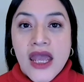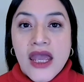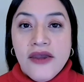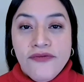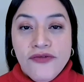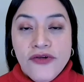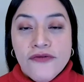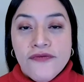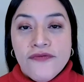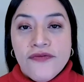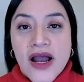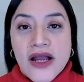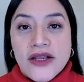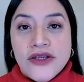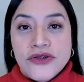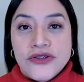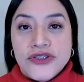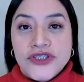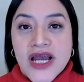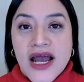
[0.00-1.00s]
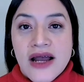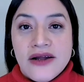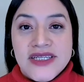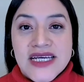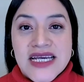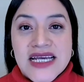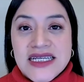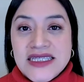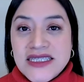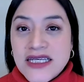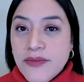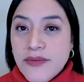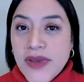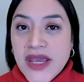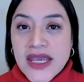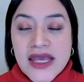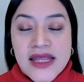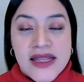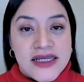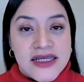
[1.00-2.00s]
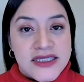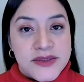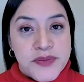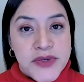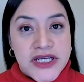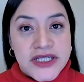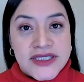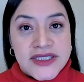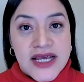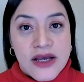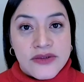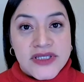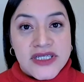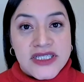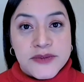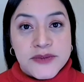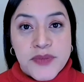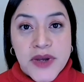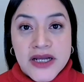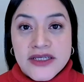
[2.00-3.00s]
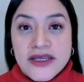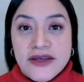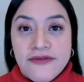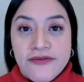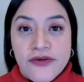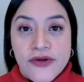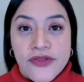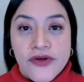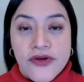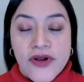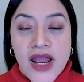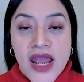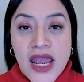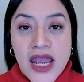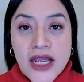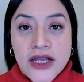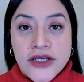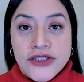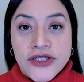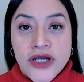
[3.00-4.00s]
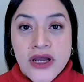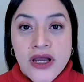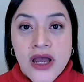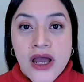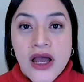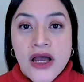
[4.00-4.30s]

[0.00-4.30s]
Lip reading: If you find your child isn't making the speech sounds expected for their age,